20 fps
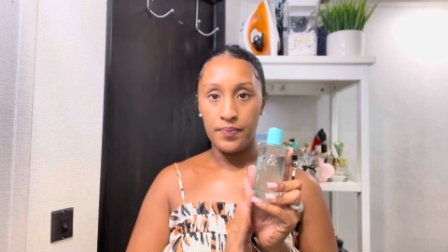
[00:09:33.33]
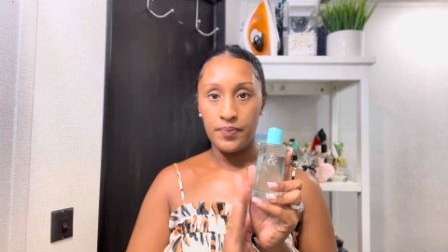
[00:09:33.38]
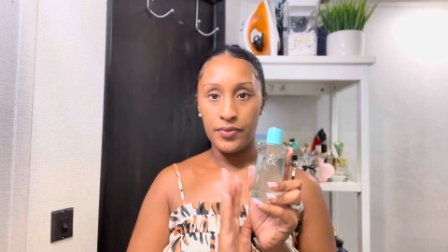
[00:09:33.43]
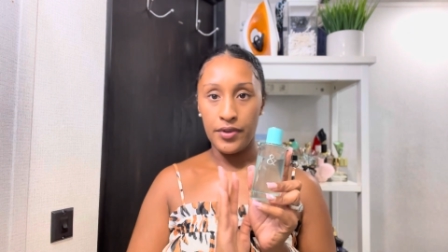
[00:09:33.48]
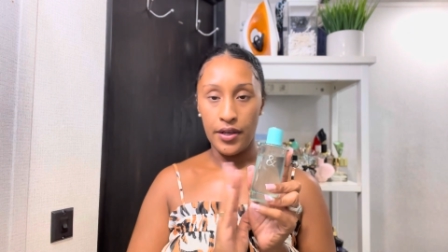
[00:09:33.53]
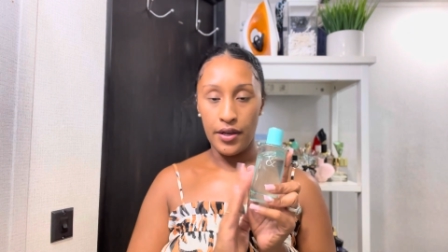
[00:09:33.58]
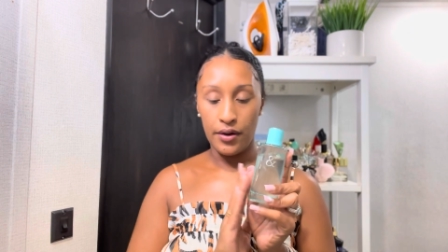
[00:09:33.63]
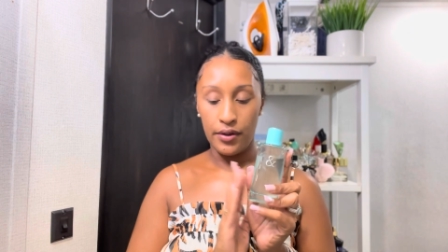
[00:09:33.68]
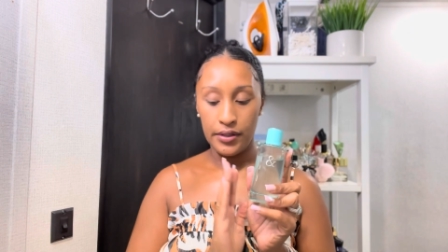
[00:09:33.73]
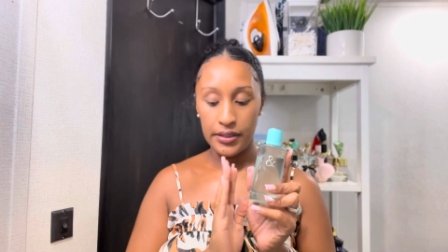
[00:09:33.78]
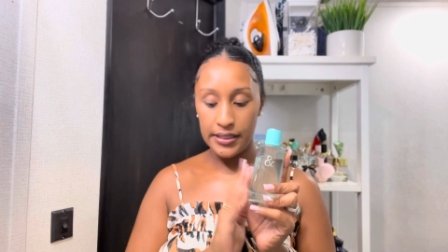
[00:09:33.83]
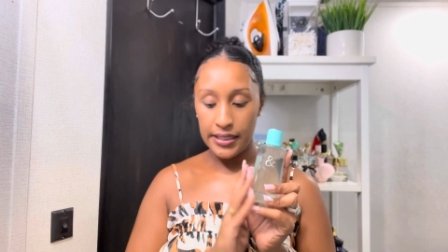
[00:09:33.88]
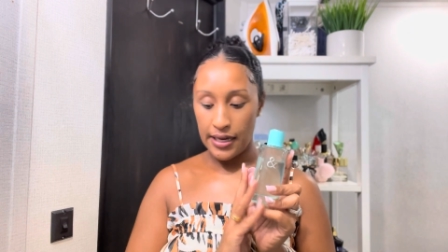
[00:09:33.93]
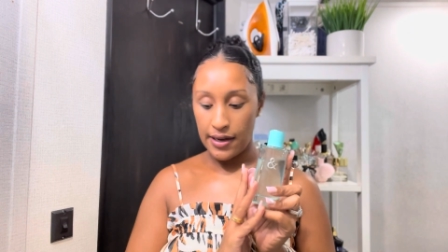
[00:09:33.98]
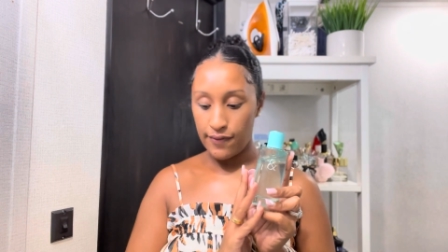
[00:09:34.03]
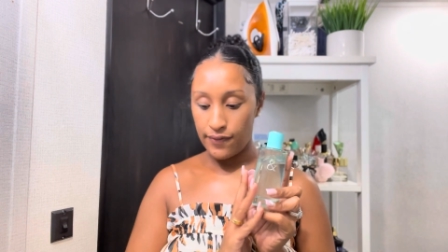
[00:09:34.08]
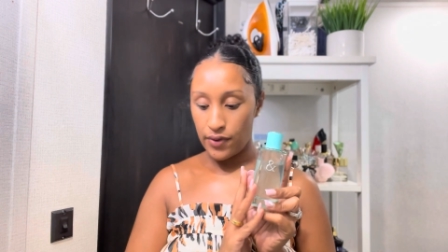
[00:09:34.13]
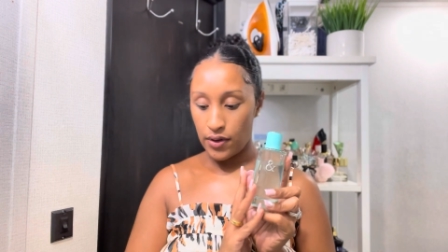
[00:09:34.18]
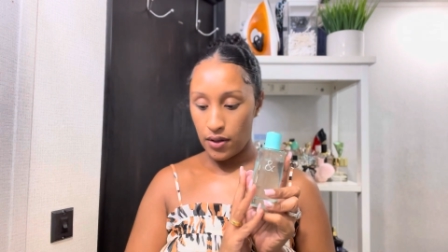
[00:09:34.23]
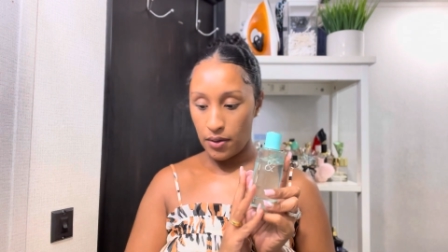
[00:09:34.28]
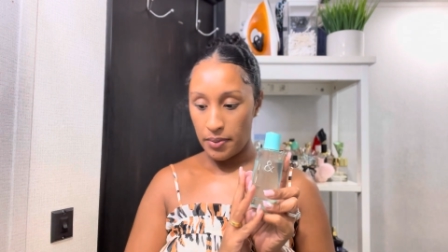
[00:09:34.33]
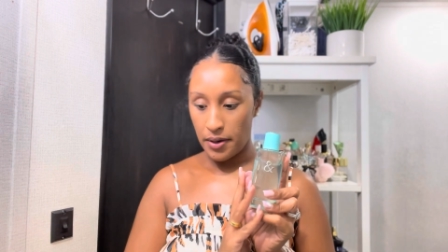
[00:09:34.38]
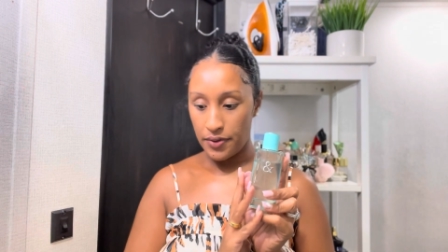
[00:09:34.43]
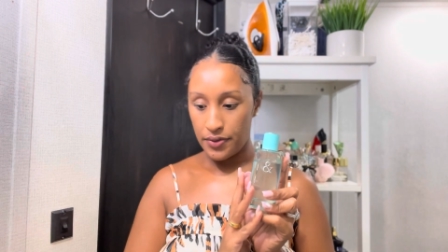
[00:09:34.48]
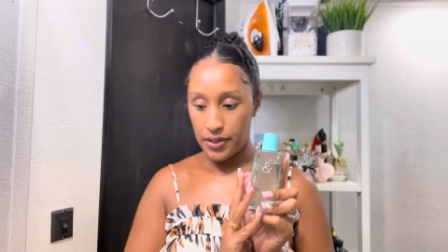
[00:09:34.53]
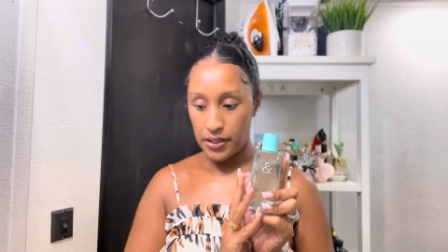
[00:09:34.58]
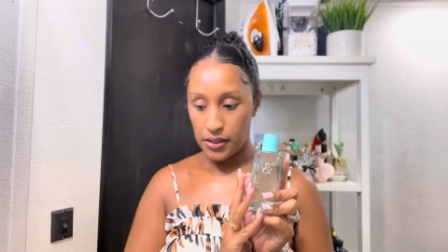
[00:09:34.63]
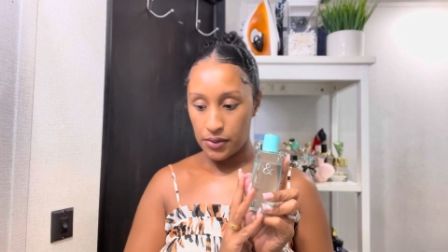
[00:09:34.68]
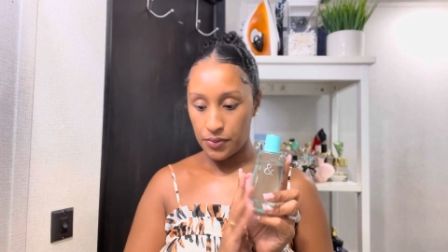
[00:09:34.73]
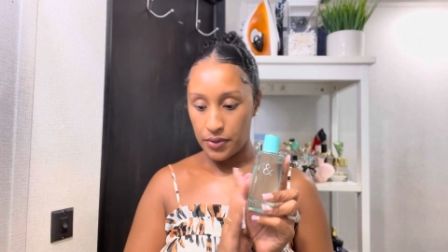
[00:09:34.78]
The only downfall about
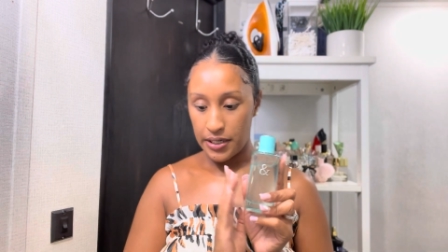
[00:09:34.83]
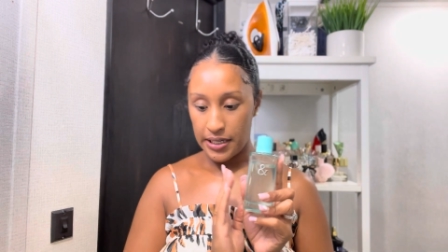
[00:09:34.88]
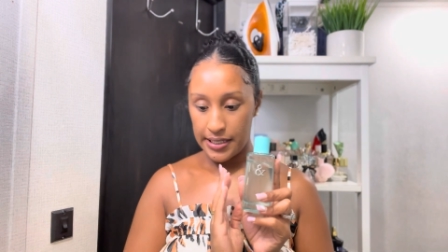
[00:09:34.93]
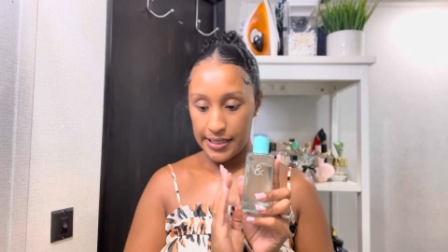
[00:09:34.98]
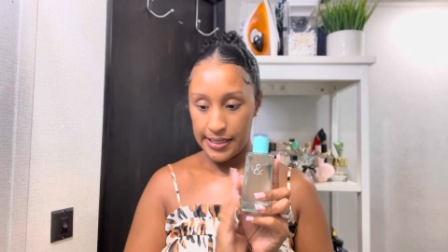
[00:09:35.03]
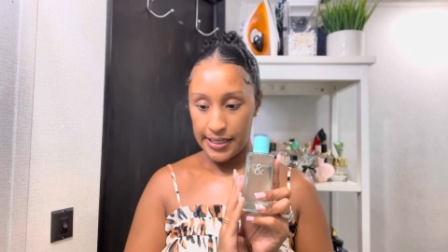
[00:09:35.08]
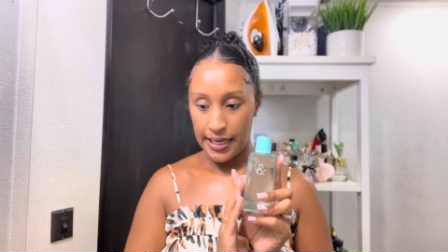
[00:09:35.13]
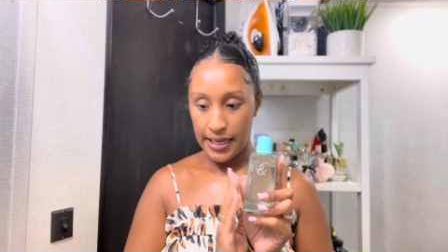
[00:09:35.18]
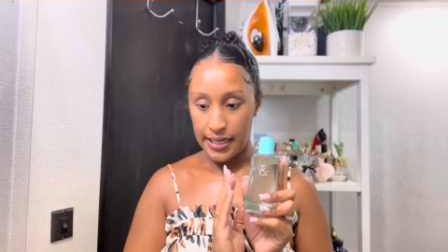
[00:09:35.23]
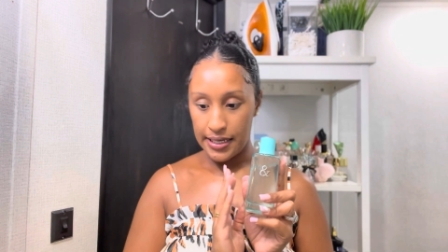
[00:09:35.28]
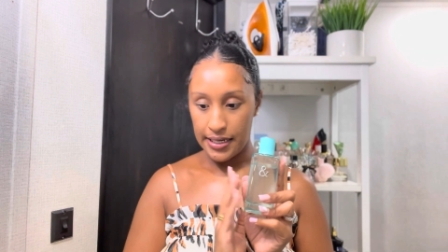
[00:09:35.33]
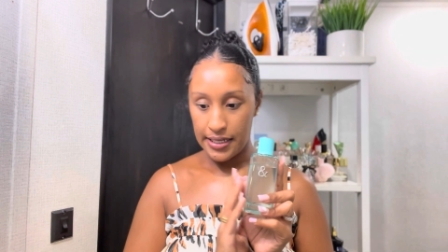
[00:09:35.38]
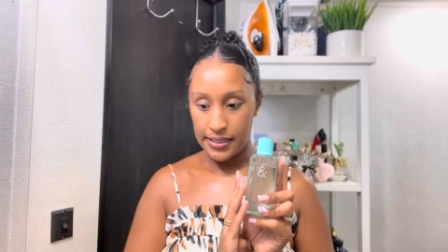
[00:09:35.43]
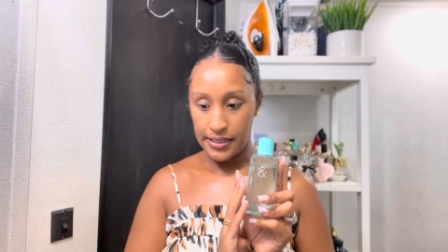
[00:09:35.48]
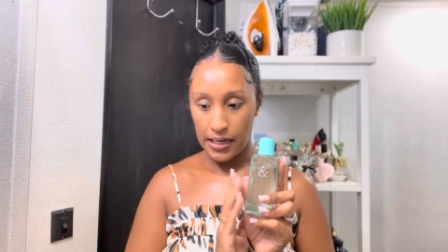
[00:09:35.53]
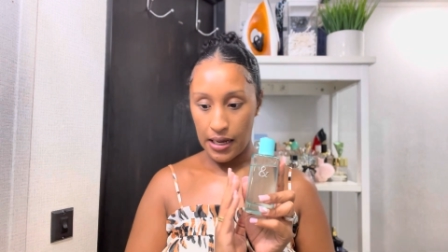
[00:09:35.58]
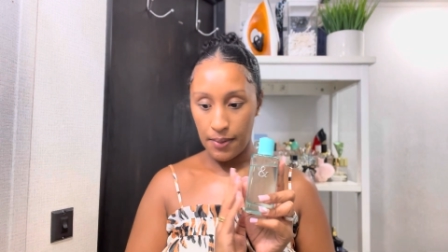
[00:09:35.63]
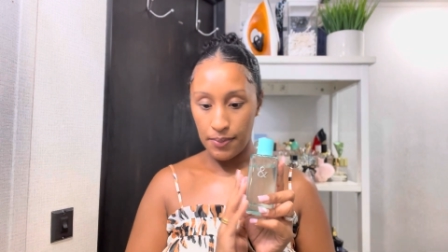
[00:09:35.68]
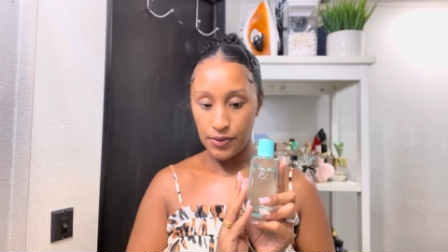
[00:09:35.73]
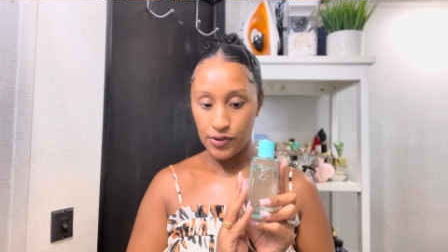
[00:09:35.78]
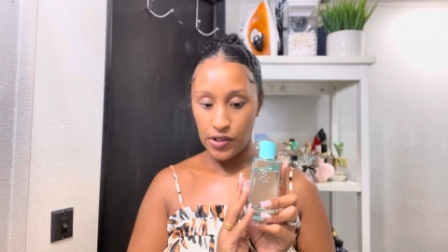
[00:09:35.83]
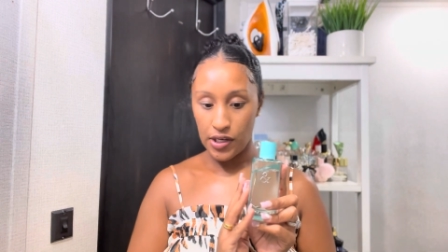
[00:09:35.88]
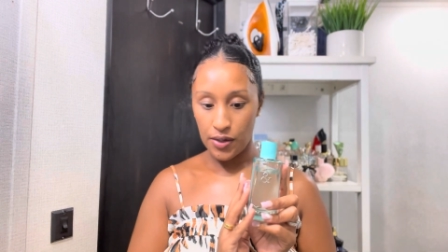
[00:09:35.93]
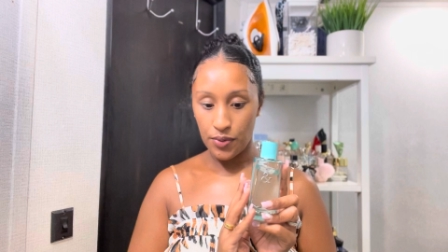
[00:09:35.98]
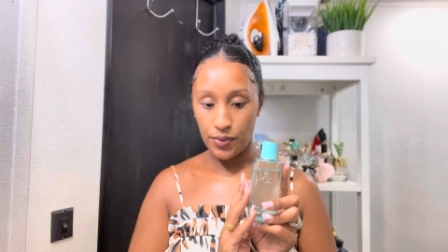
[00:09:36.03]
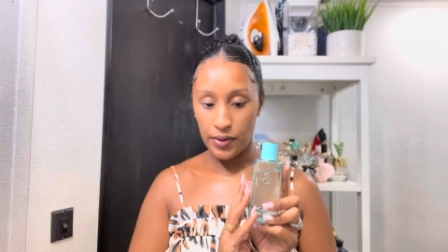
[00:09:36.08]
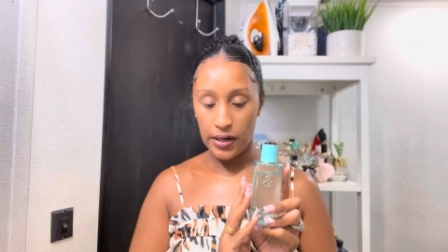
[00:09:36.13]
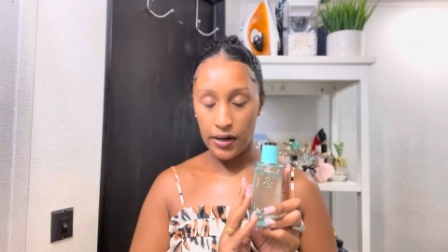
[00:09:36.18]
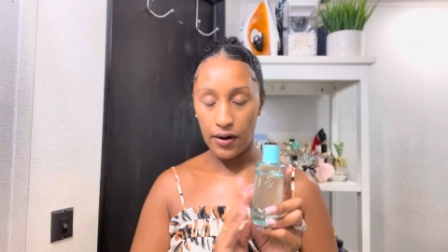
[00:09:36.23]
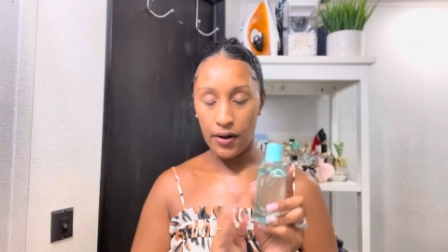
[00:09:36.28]
this one is that it does not project
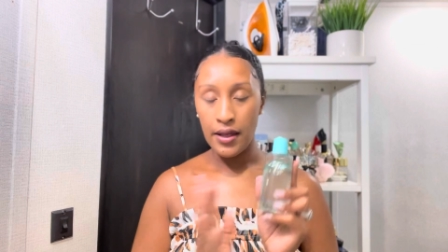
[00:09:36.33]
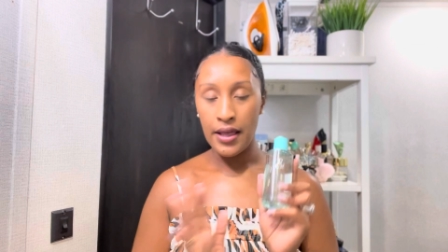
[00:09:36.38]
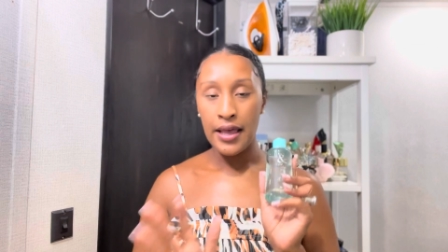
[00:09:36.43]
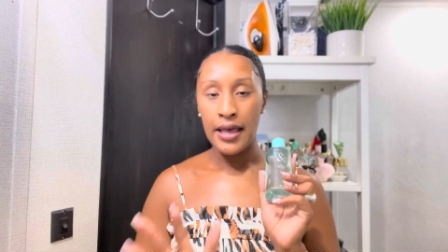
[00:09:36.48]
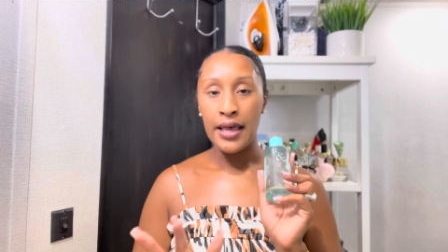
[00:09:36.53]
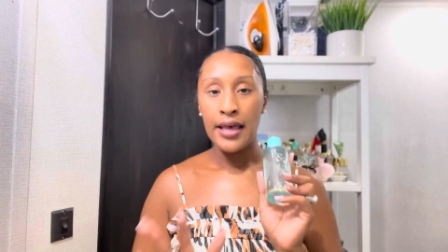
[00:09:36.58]
well.